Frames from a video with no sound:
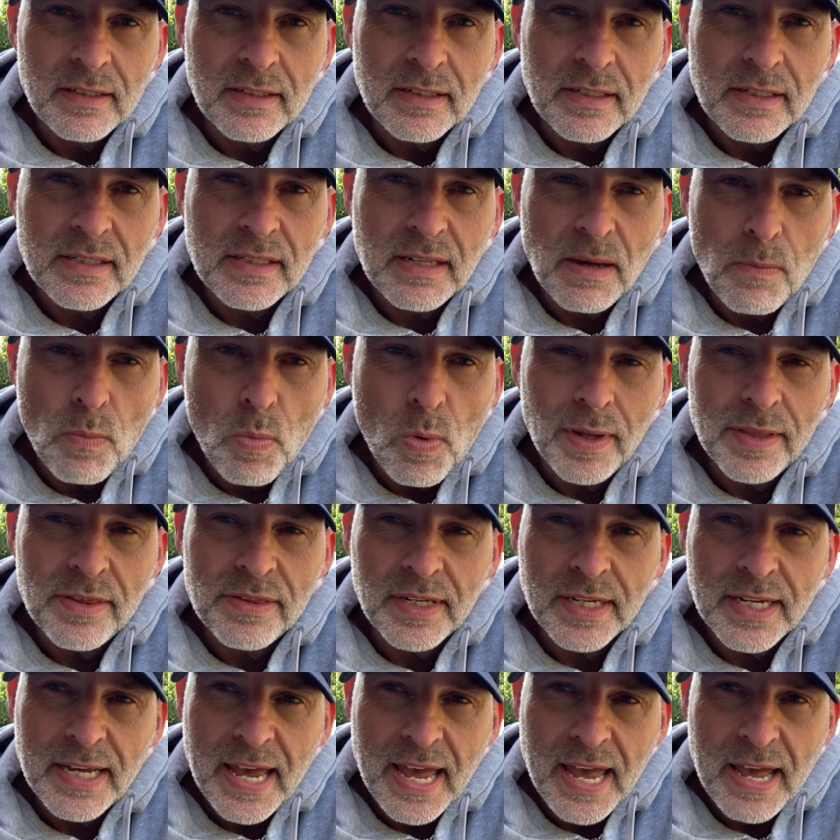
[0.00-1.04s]

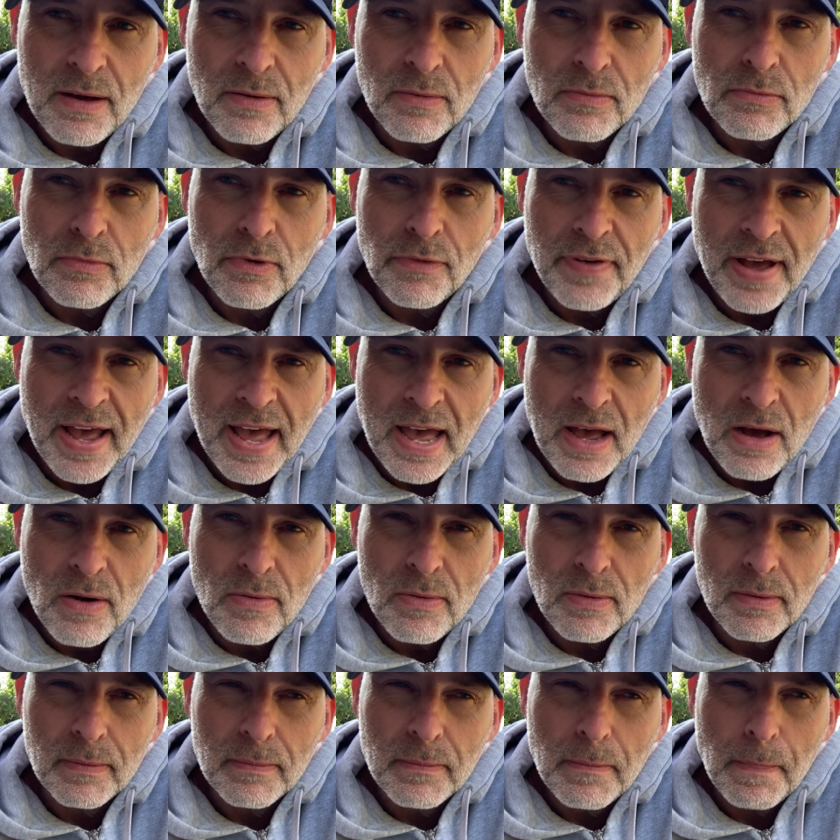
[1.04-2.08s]
someone's account
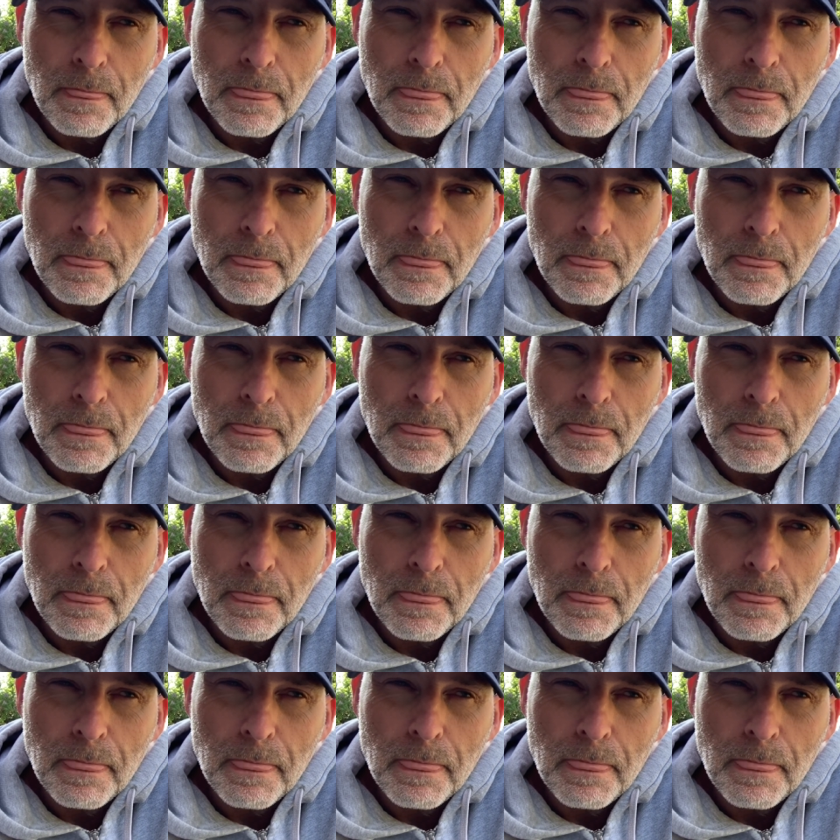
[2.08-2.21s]
without